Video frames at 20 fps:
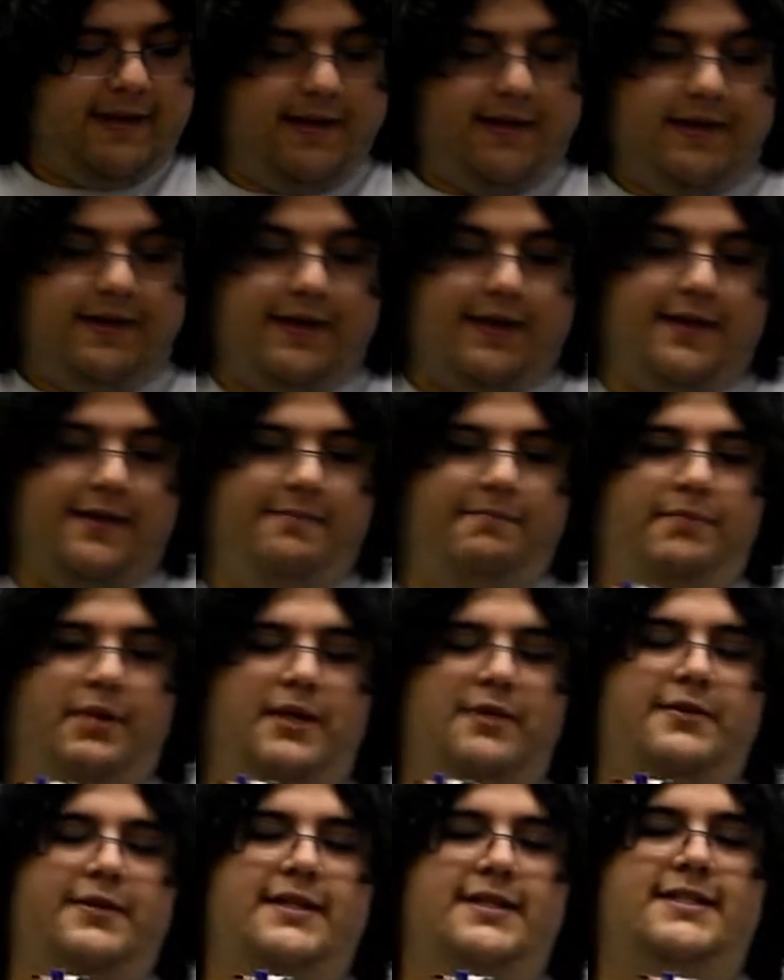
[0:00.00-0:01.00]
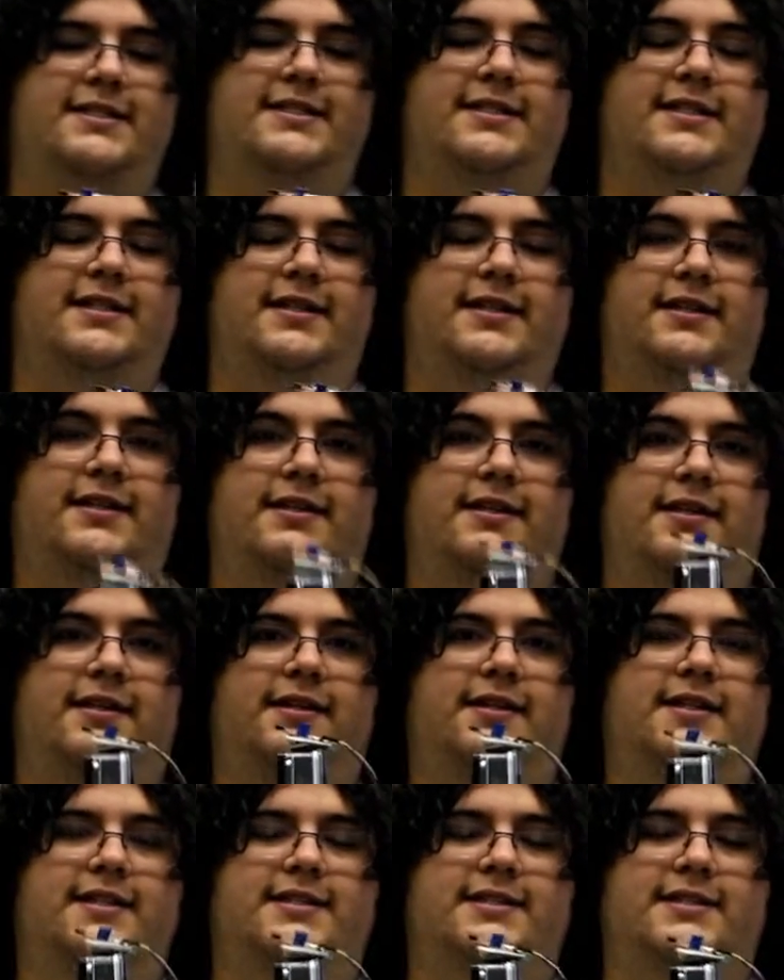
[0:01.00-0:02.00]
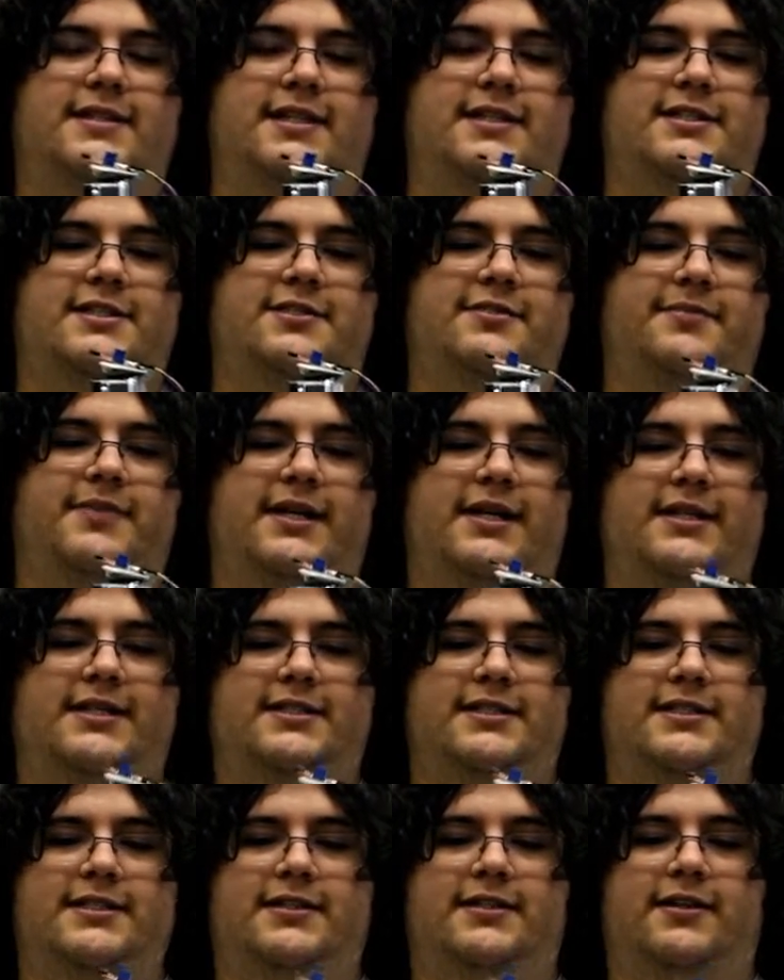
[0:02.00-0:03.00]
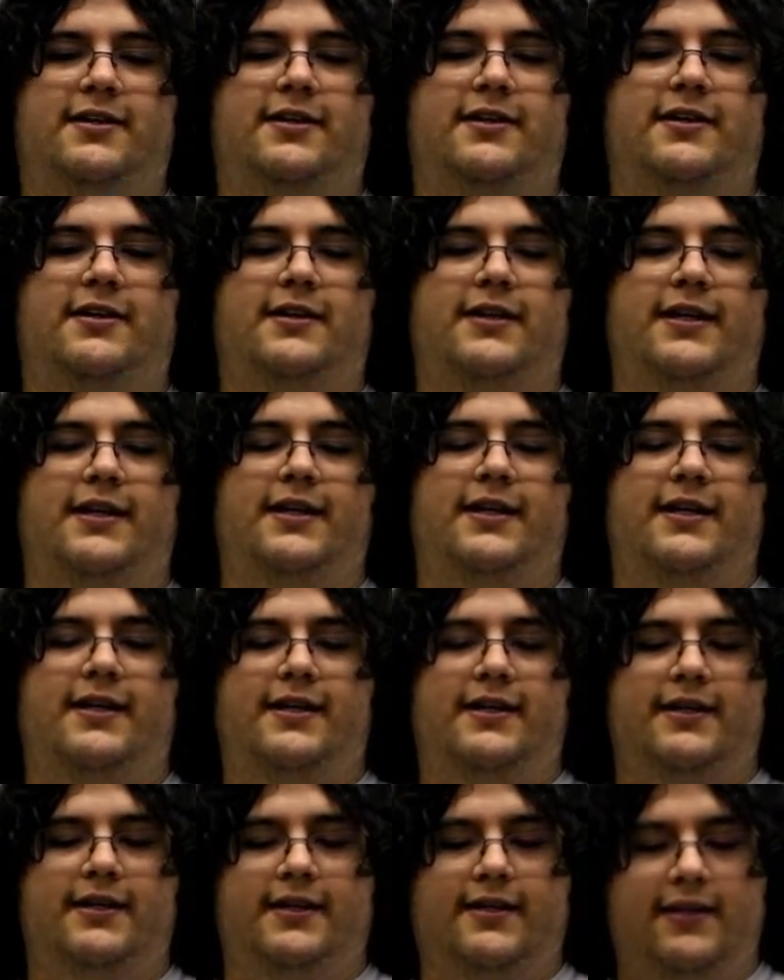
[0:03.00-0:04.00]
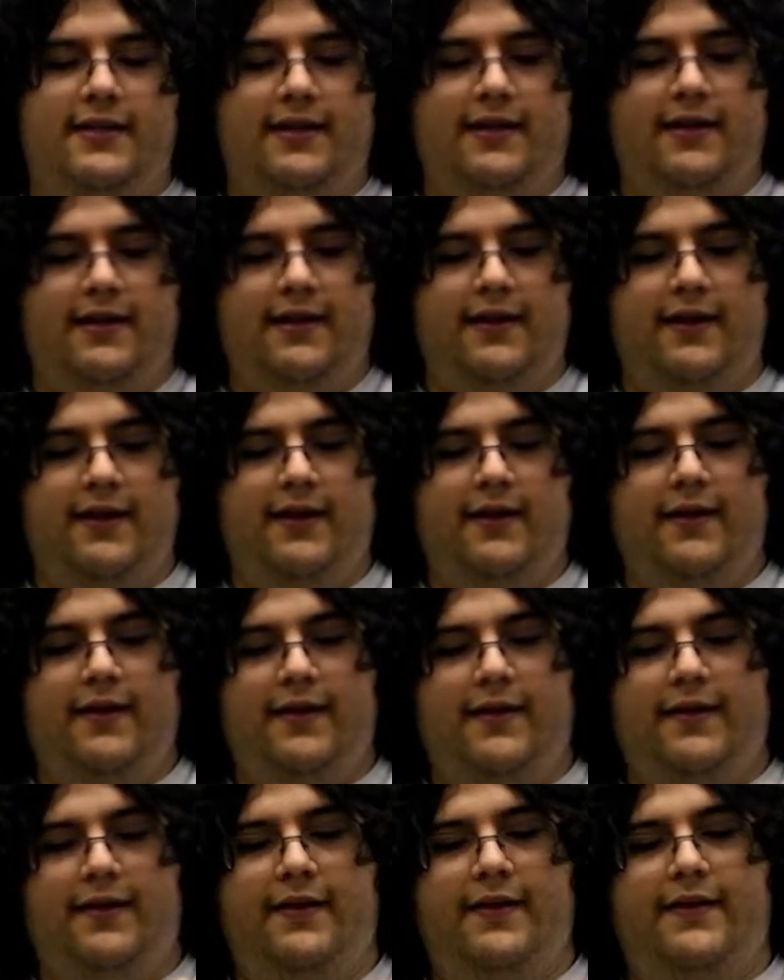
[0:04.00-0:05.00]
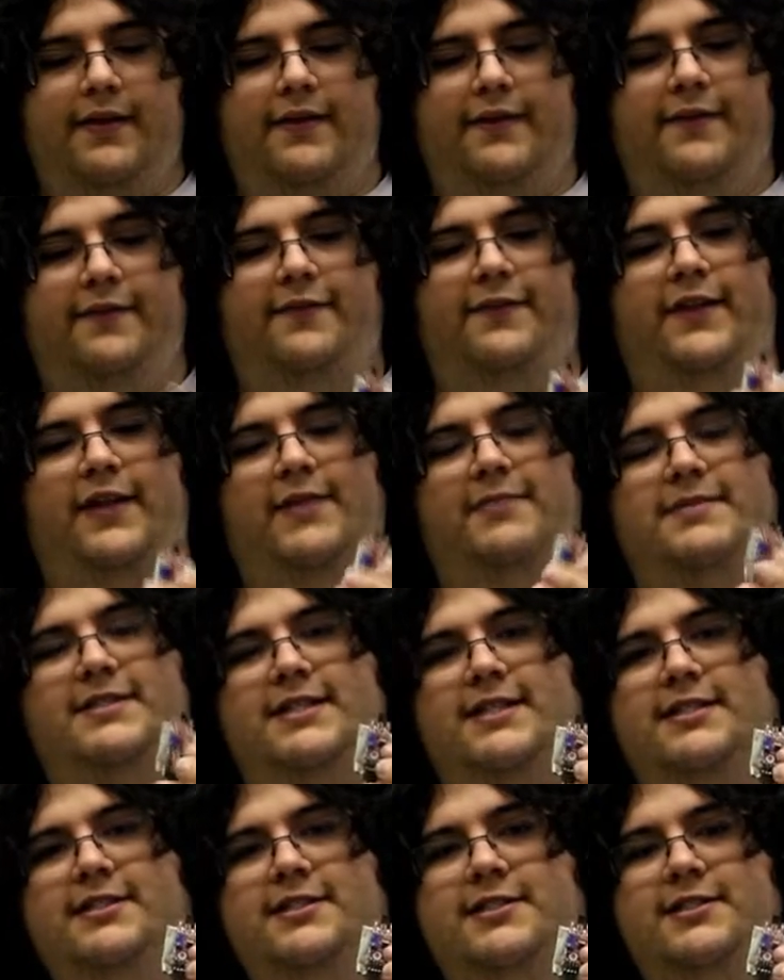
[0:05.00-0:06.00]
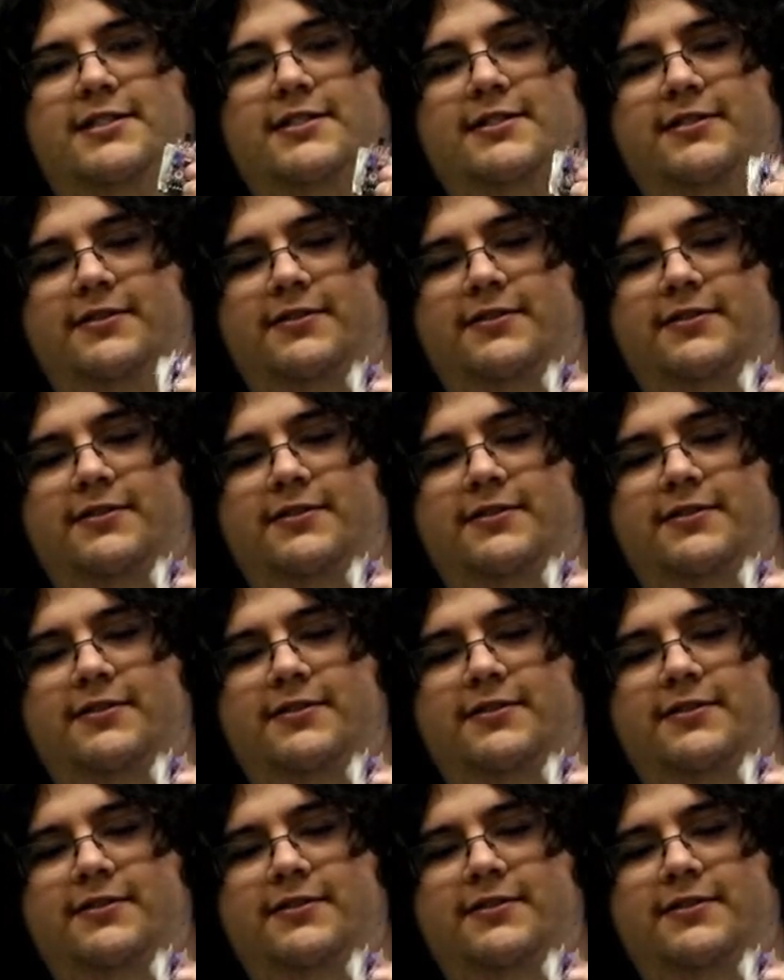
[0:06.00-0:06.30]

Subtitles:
The components in this sensor box here are a flame sensor,